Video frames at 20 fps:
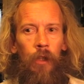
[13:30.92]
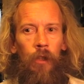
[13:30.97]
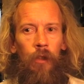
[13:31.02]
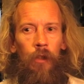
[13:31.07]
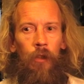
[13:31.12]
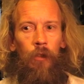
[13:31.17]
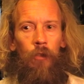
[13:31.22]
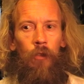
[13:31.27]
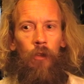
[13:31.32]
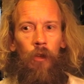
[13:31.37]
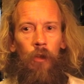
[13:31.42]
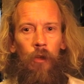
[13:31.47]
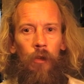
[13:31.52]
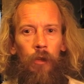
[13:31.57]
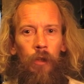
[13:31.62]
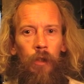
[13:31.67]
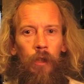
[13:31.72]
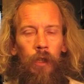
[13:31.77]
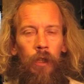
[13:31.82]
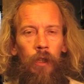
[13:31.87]
There's no,
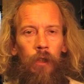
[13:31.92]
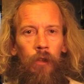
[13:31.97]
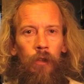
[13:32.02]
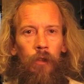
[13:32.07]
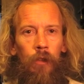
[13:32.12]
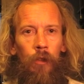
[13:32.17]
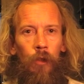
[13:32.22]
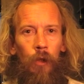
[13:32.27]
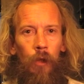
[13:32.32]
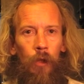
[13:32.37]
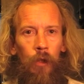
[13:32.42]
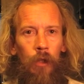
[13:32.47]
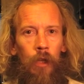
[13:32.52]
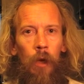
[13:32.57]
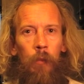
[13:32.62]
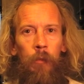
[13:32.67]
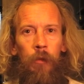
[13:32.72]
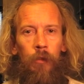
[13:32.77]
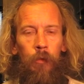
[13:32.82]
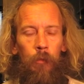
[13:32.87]
you know,
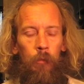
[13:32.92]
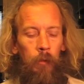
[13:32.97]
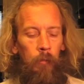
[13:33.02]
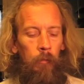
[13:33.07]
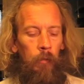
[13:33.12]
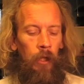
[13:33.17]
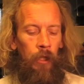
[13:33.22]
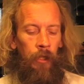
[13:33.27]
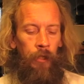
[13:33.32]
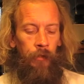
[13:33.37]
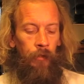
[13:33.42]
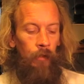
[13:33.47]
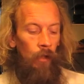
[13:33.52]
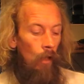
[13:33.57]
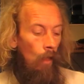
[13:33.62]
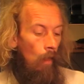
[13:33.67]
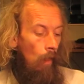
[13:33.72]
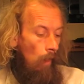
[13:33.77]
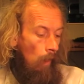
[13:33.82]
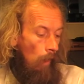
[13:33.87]
come into my mind,
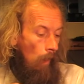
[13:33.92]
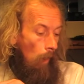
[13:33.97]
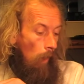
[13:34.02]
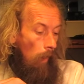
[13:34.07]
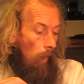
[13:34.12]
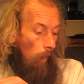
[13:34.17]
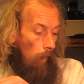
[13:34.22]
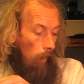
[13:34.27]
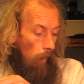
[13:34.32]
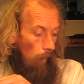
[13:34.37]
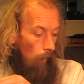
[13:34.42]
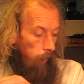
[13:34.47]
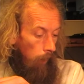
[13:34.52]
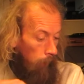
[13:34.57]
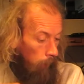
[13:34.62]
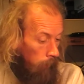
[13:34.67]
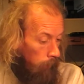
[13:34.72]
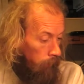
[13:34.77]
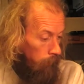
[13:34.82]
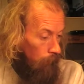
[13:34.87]

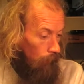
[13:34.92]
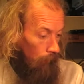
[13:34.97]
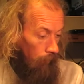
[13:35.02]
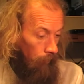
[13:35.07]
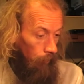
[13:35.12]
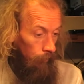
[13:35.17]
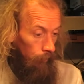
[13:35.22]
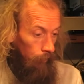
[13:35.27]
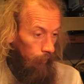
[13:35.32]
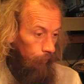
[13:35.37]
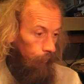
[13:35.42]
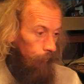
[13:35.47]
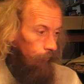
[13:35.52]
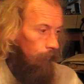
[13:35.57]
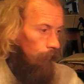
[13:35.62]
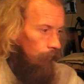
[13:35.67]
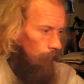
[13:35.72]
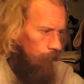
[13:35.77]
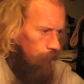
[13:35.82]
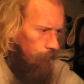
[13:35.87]
and as
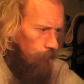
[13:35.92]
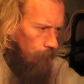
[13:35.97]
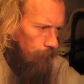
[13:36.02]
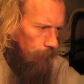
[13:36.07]
long as I